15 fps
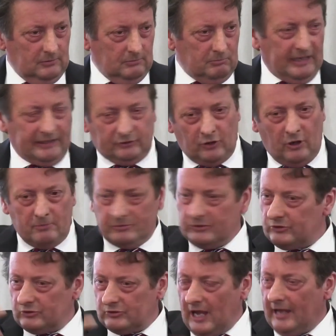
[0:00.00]
Make no
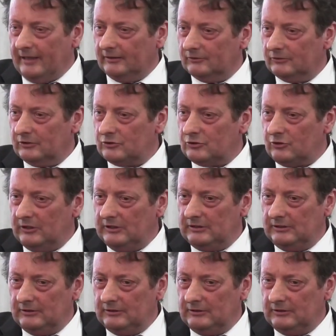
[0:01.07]
mistake, the treaty